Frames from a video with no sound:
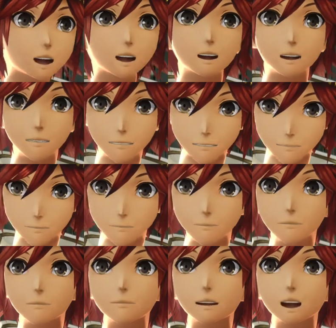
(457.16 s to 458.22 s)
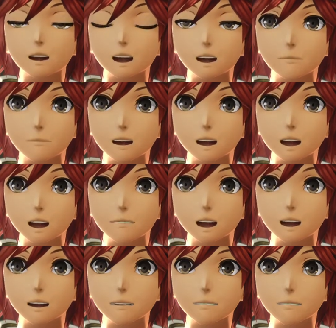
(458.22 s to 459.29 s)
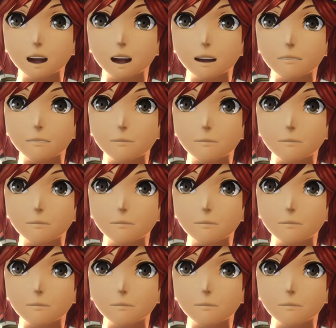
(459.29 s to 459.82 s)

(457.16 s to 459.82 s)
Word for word: But me, I don't think I'll ever leave here.